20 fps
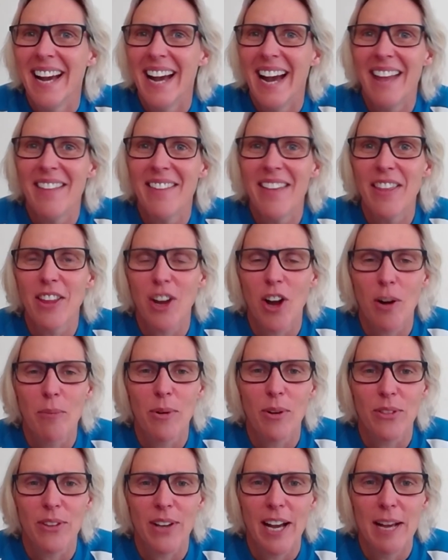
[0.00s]
And then the
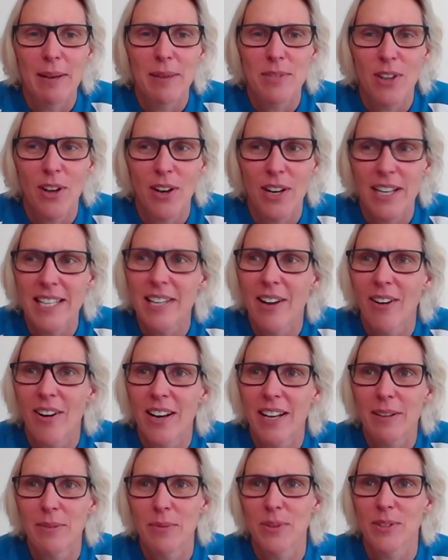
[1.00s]
Commonwealth Games
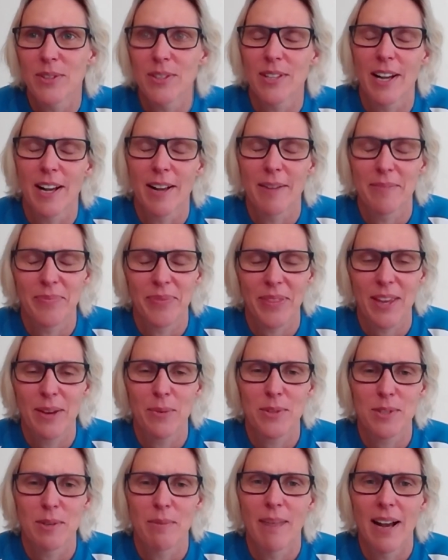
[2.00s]
1990 was it
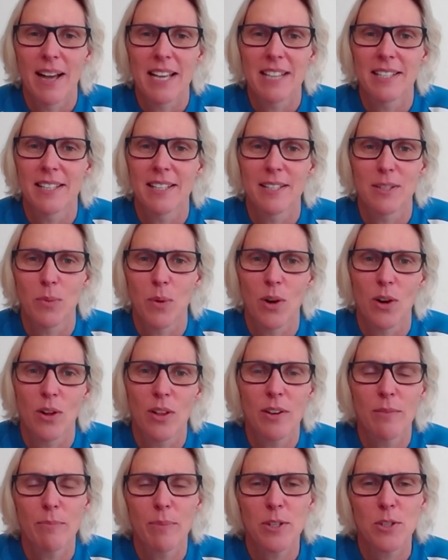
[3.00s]
was amazing as
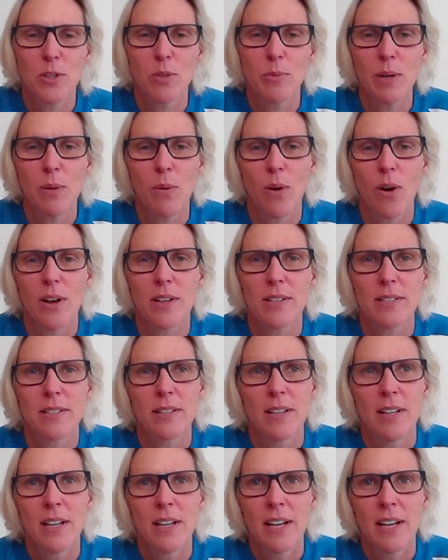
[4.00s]
well. But swimming wise.